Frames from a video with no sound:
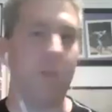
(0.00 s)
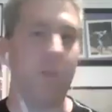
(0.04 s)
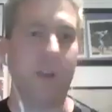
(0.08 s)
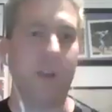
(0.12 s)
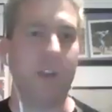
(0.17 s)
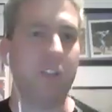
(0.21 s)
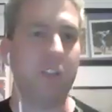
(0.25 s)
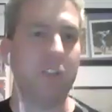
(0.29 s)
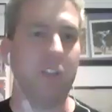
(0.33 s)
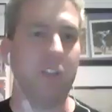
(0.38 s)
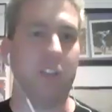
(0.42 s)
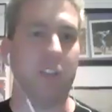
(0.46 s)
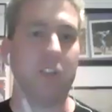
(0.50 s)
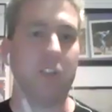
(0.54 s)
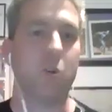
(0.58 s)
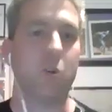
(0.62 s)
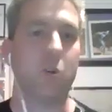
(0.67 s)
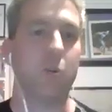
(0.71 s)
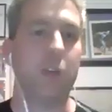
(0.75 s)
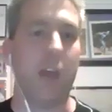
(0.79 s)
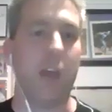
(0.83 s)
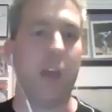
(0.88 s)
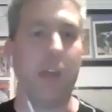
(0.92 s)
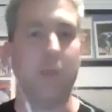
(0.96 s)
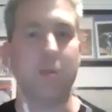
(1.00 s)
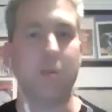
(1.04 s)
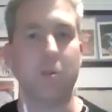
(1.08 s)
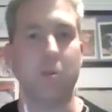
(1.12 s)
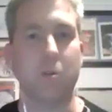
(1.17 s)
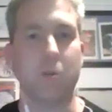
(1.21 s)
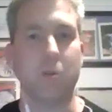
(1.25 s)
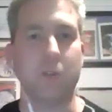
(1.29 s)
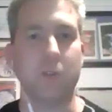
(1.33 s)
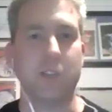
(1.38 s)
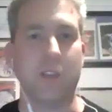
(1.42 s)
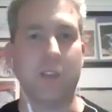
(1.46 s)
have been so his next door neighbor
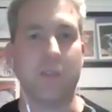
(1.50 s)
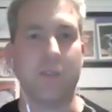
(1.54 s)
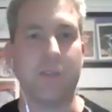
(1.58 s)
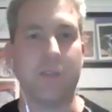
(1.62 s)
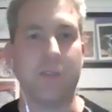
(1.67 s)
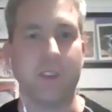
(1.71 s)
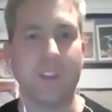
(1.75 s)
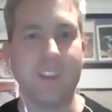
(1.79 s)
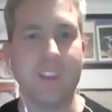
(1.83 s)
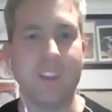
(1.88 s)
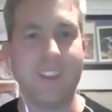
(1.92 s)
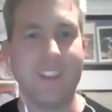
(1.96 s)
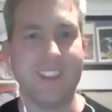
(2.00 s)
should, or something.